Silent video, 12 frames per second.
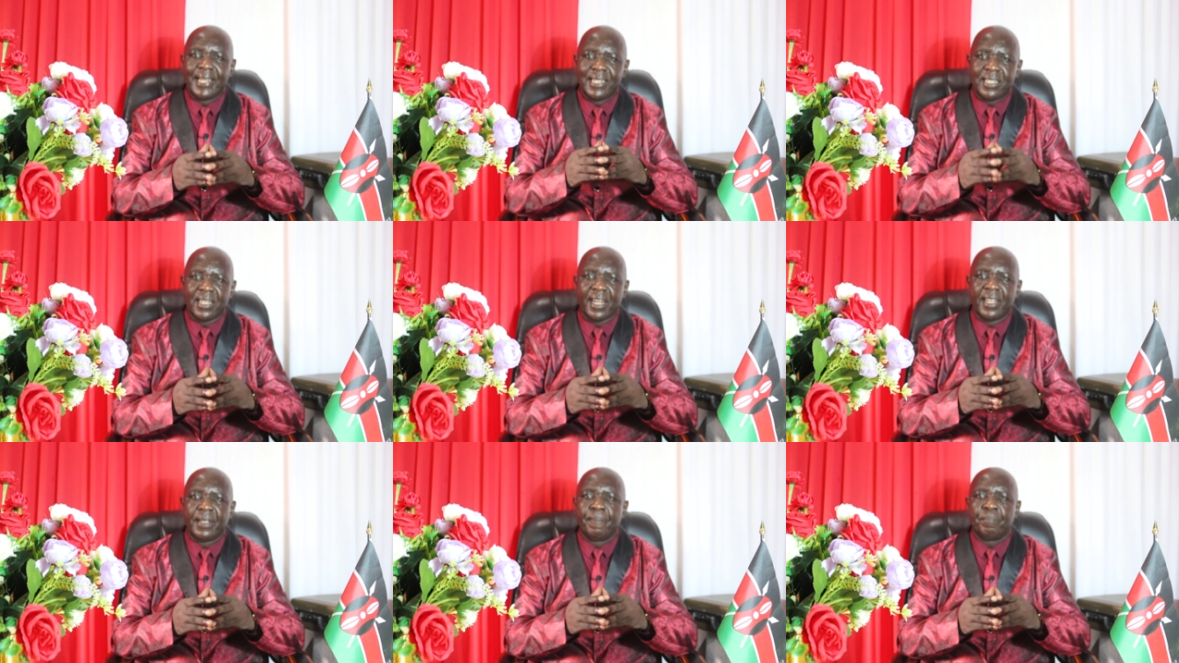
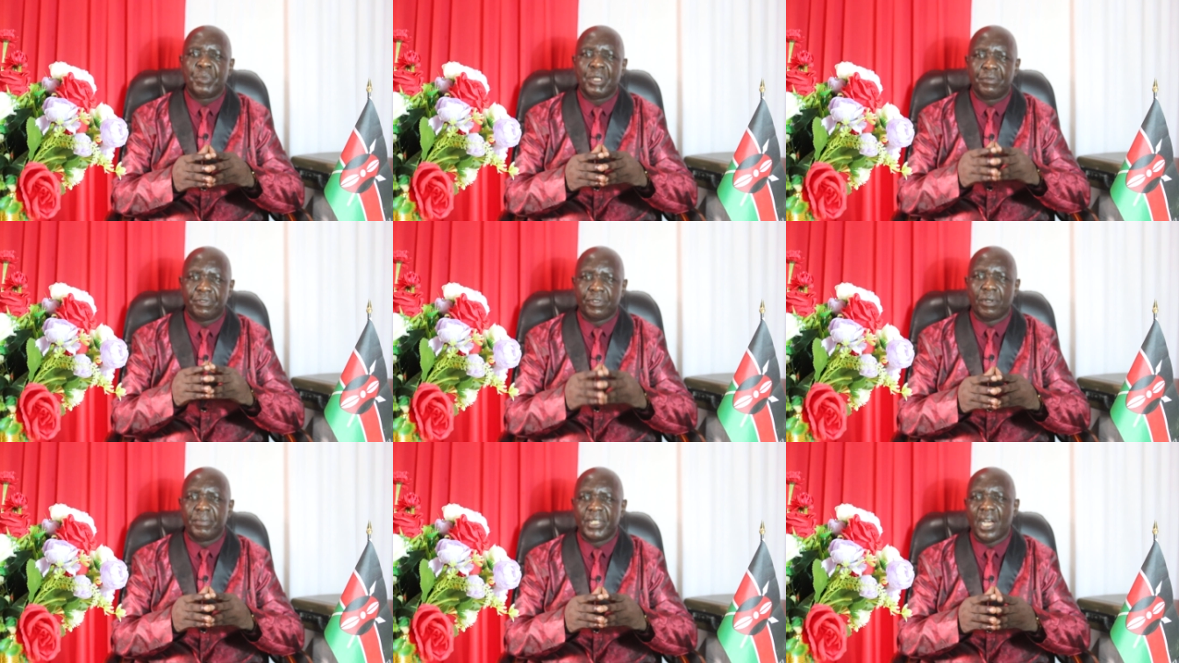anytime
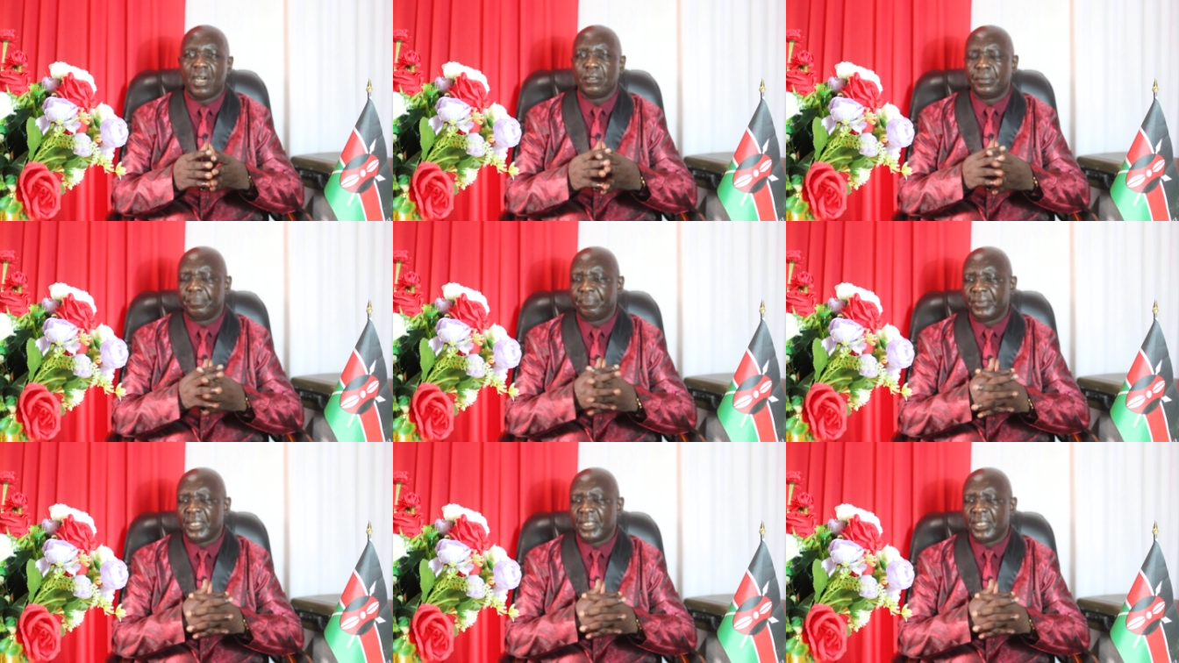from now.